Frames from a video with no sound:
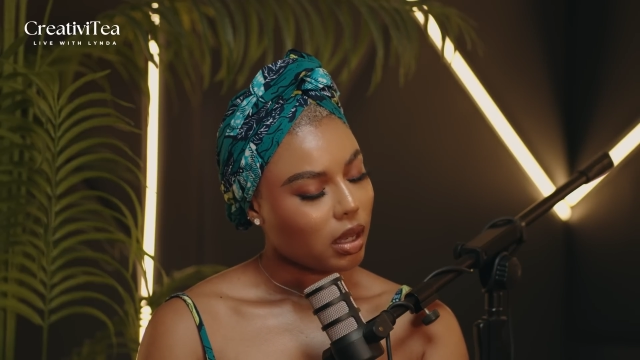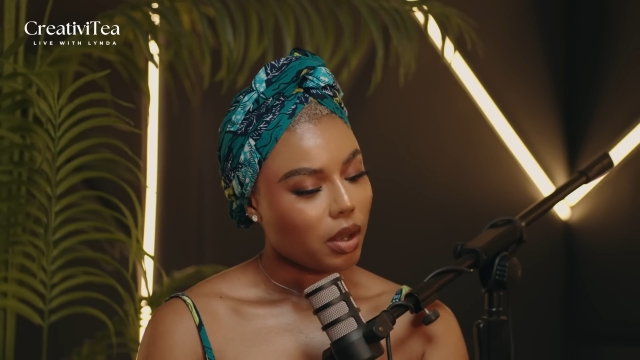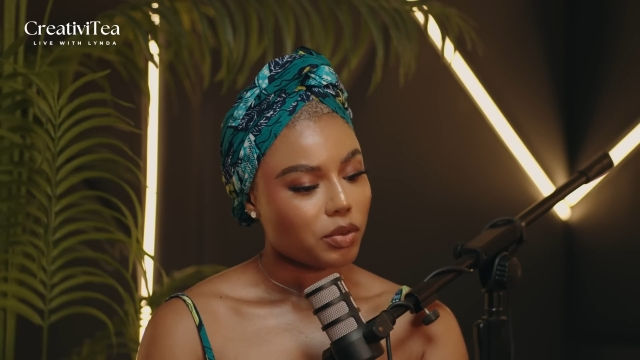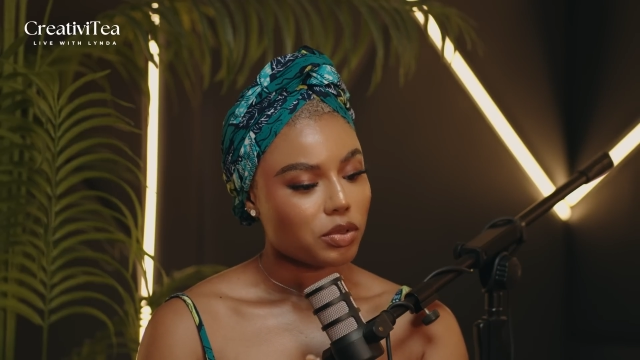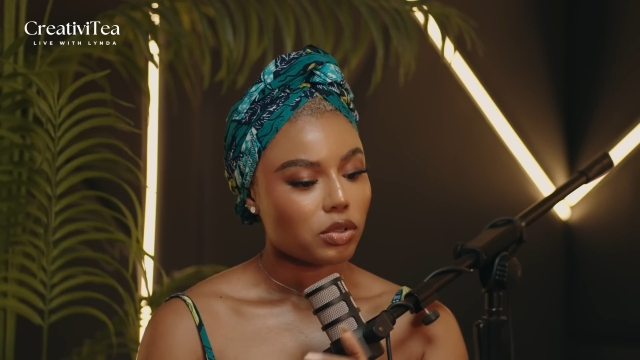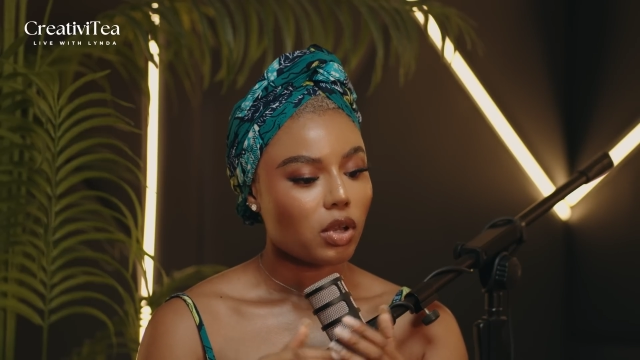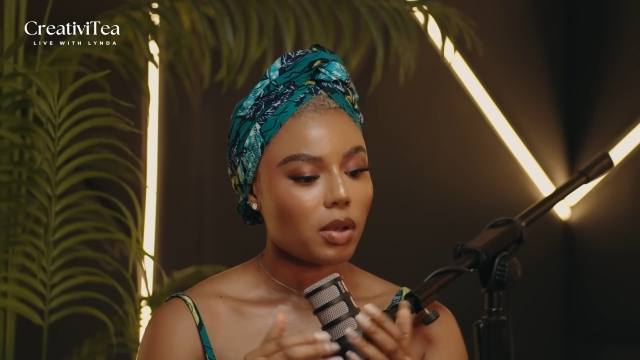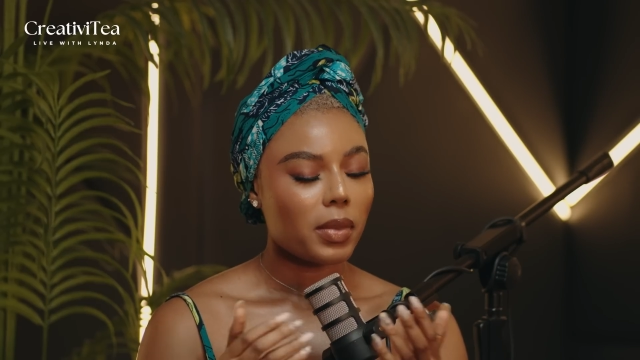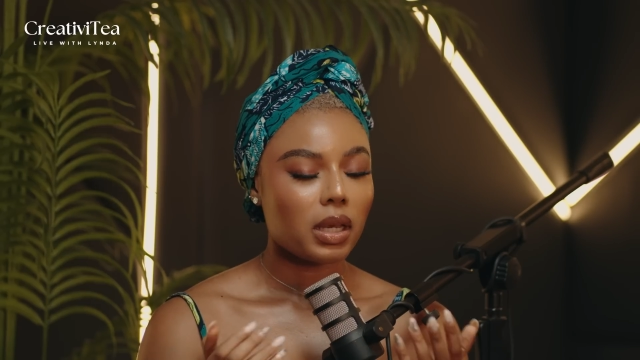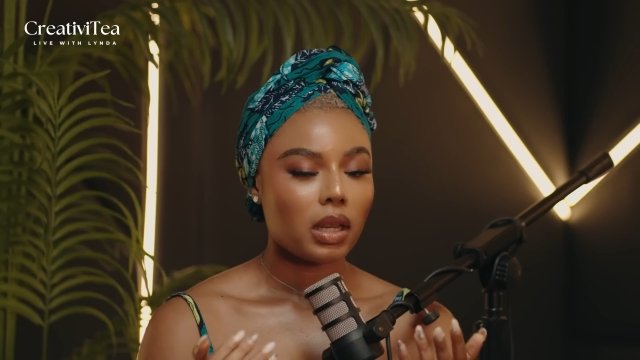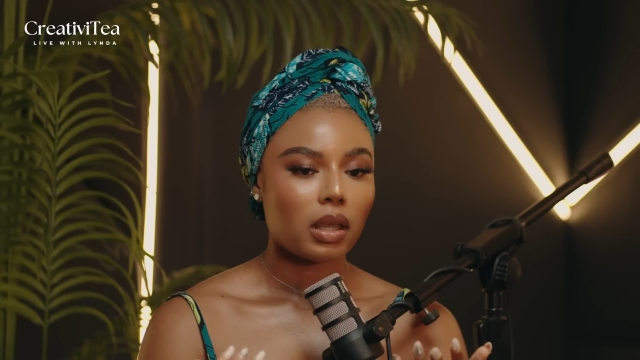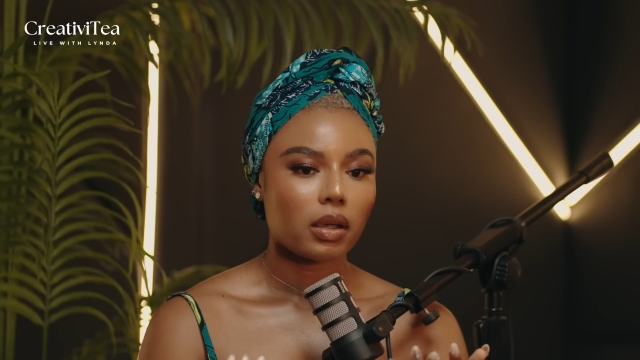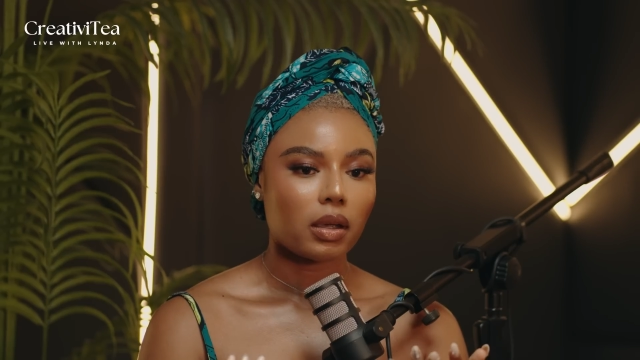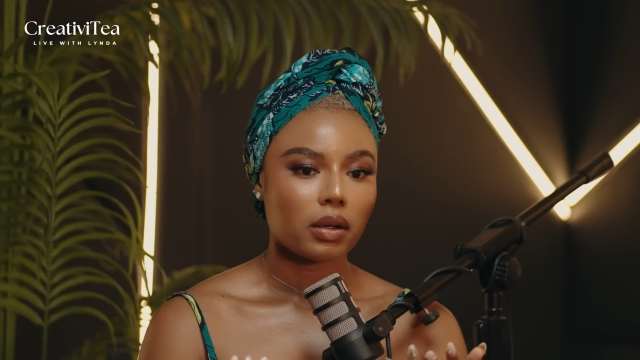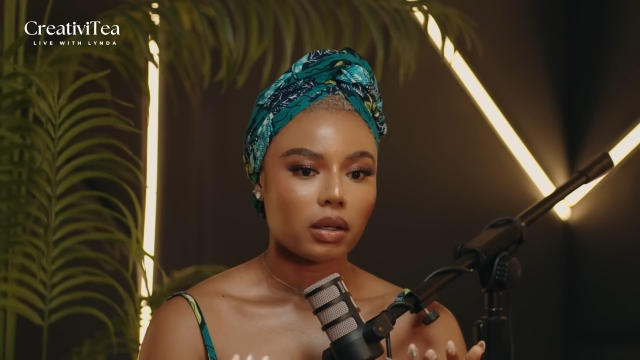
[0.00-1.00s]
I was coming
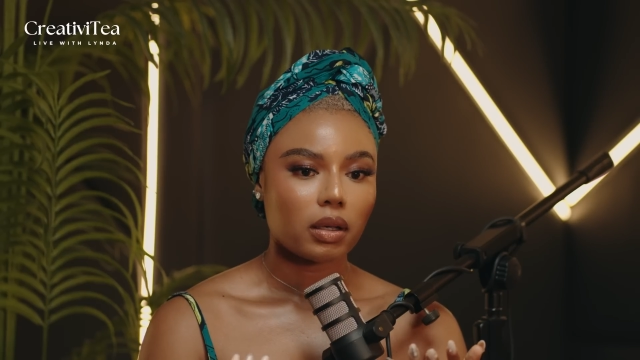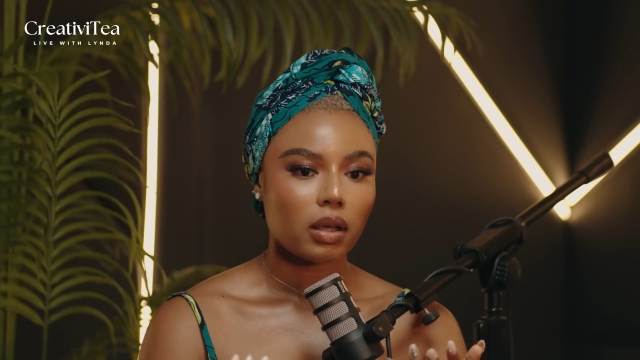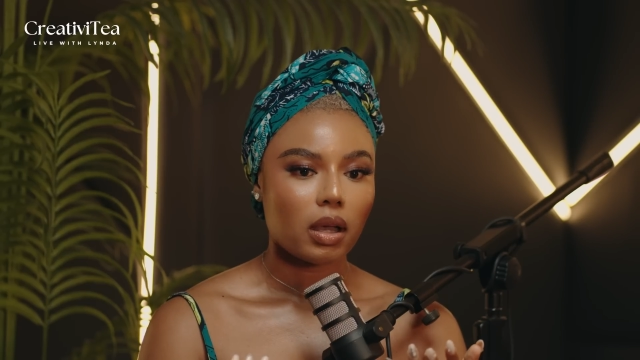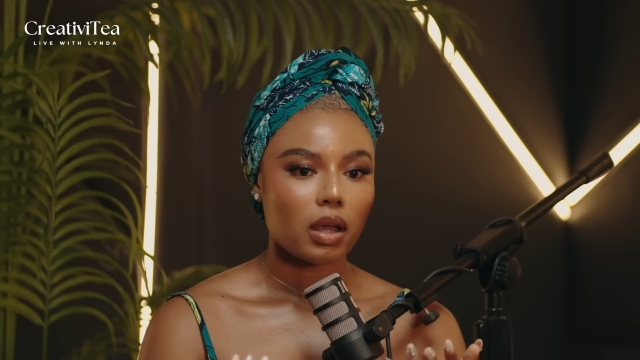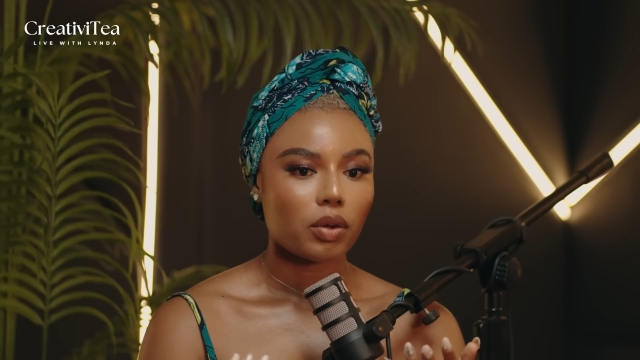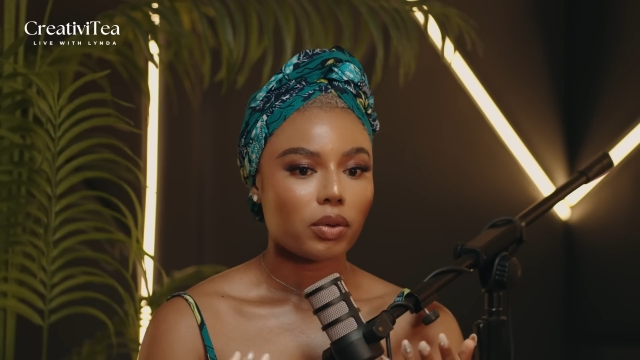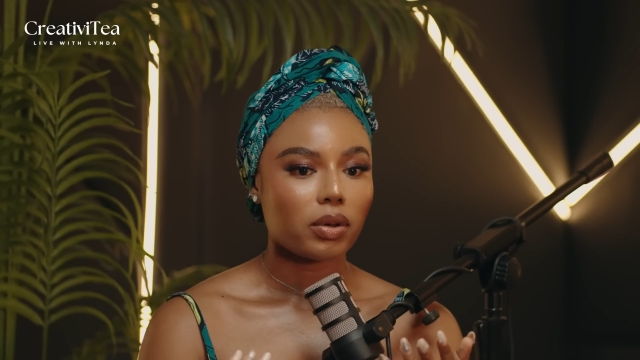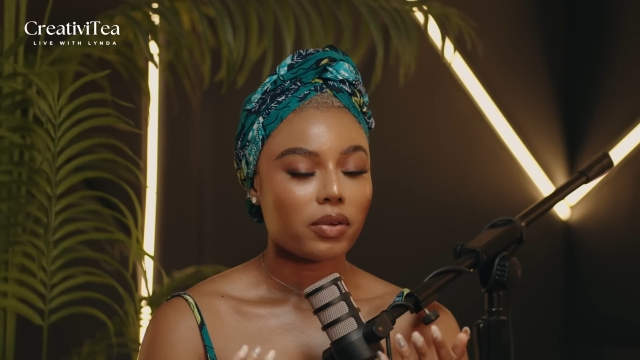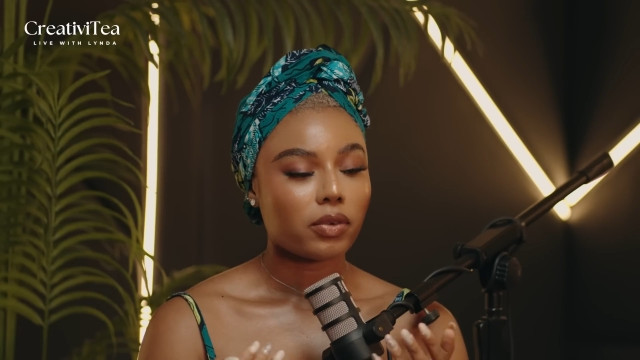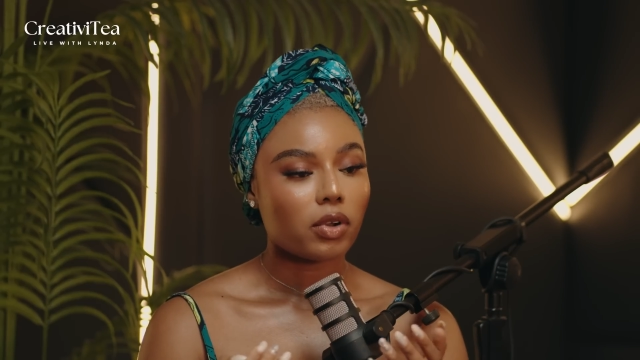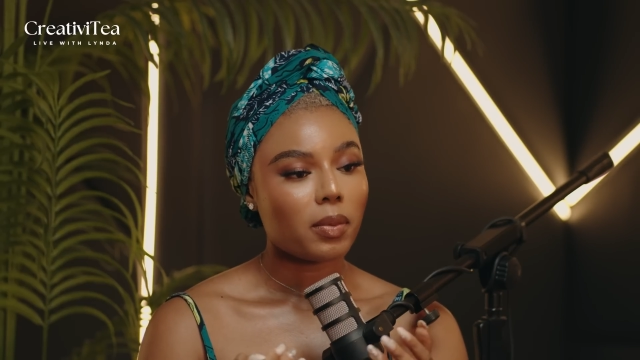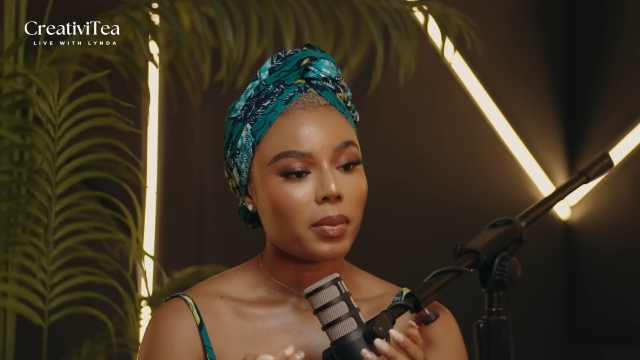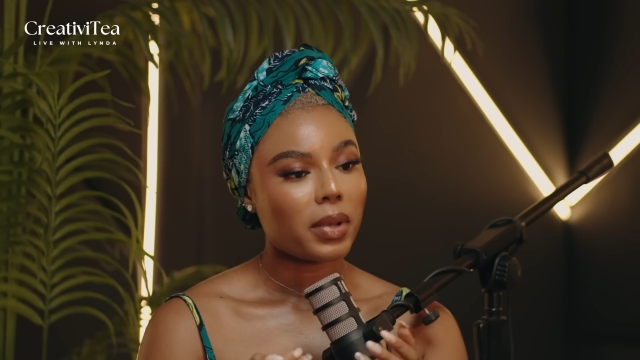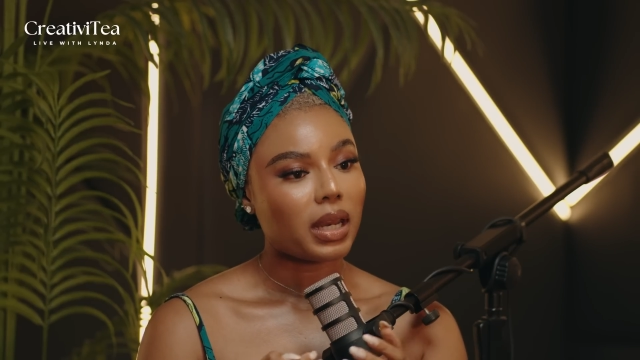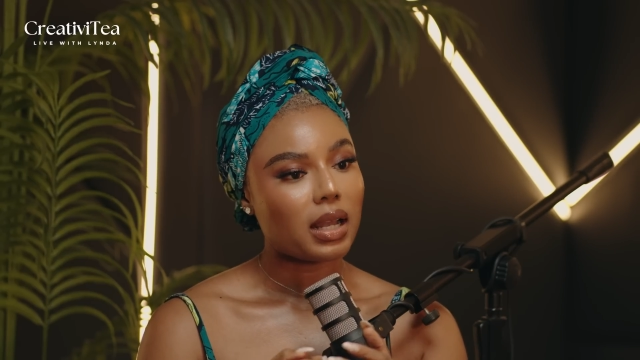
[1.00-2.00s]
here, I could have
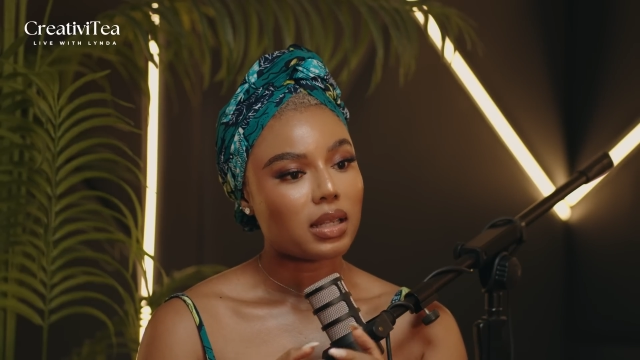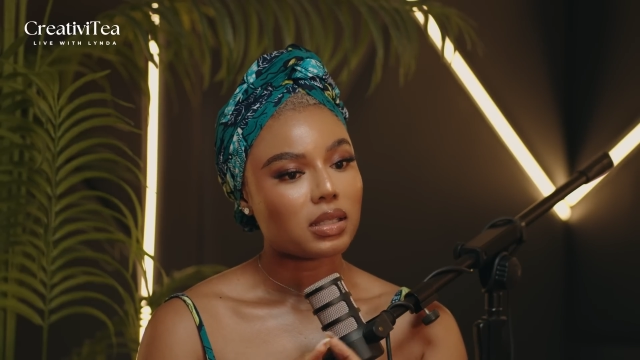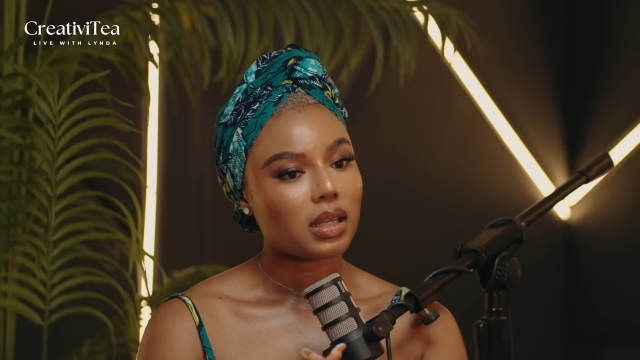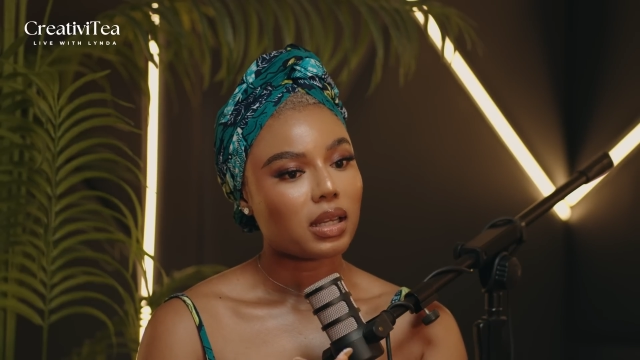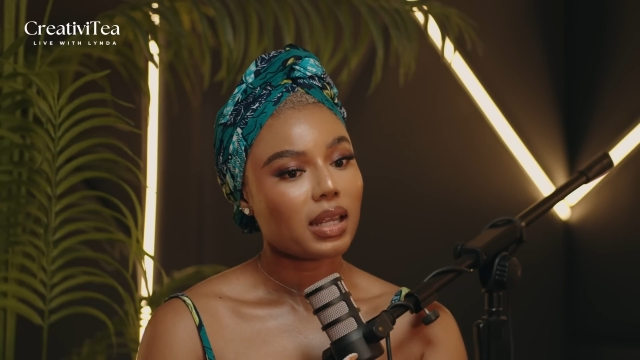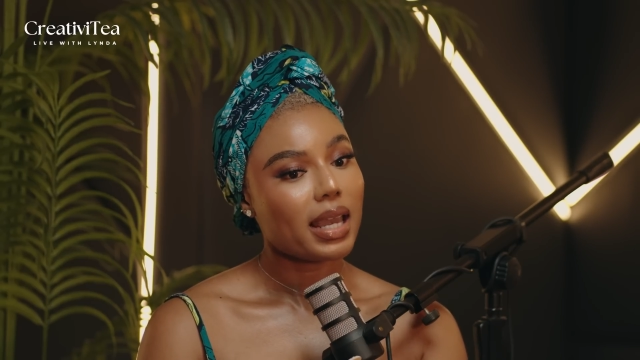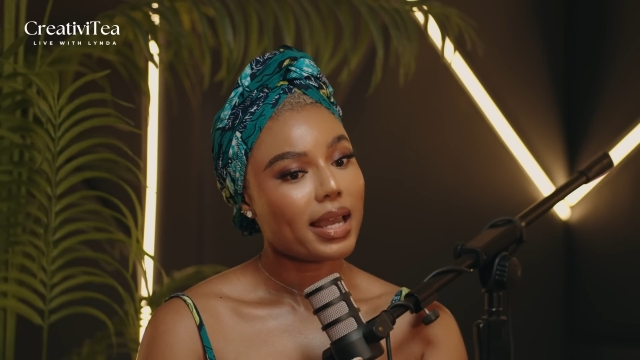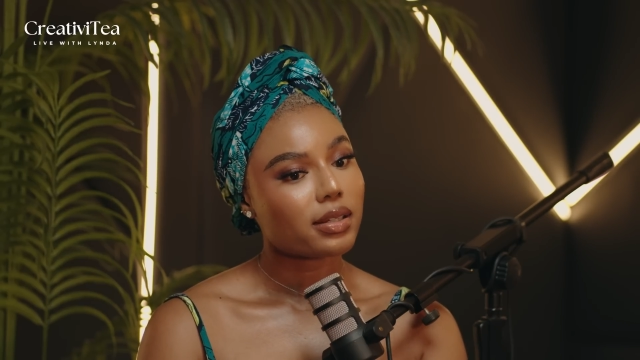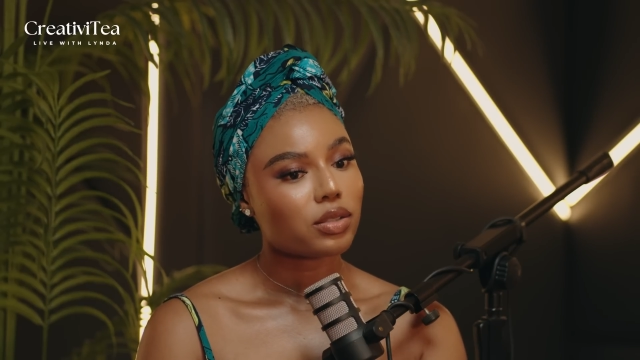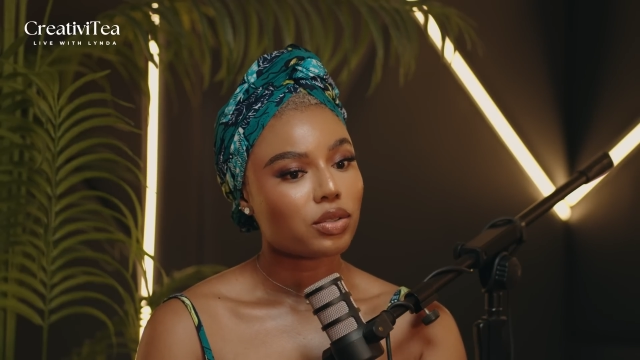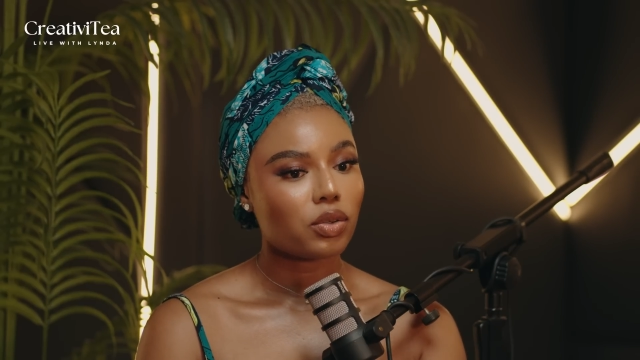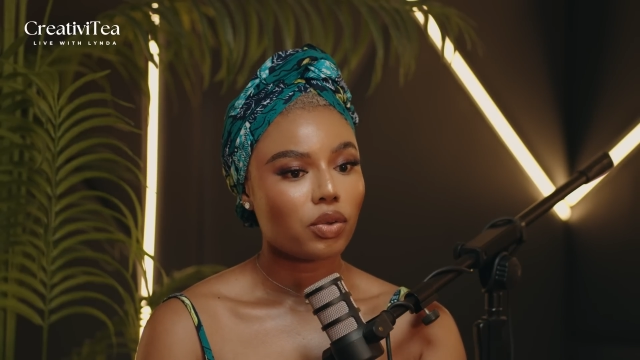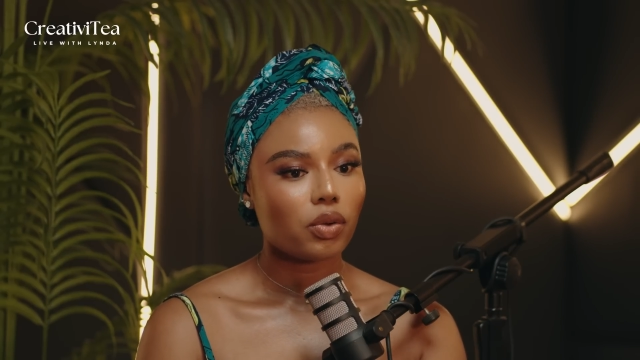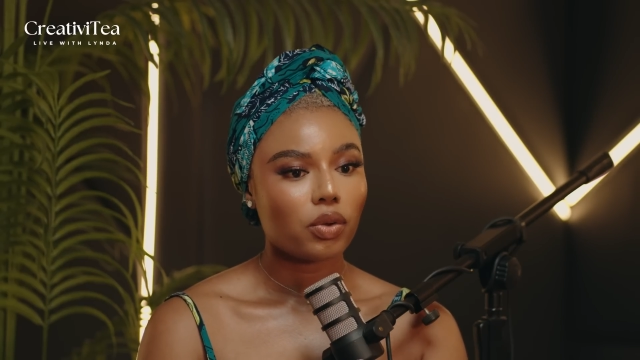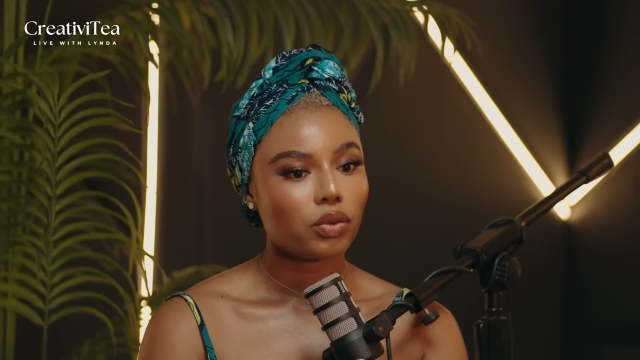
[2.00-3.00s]
come and answered yes,
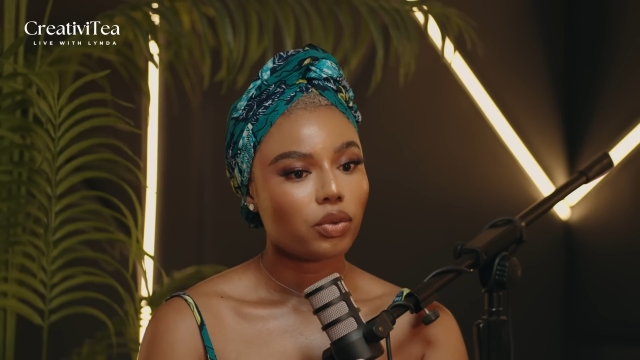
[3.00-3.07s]
no,